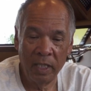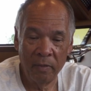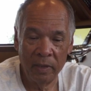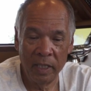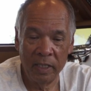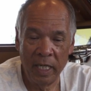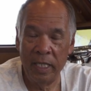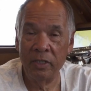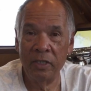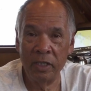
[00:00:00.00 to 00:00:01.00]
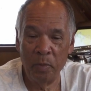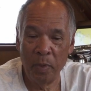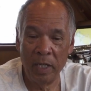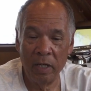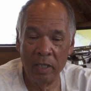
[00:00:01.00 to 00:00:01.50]
thing with the taser,
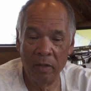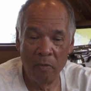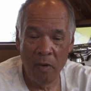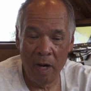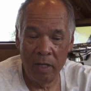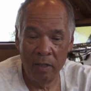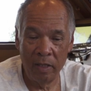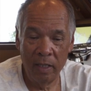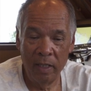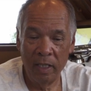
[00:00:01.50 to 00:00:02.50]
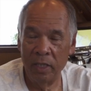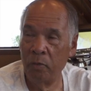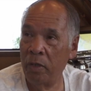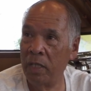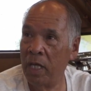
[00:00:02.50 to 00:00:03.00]
depending on the water, is
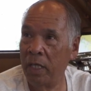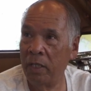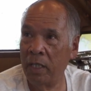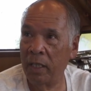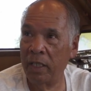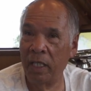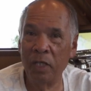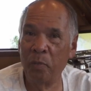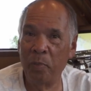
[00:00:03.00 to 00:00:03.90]
whether or not you cut the gill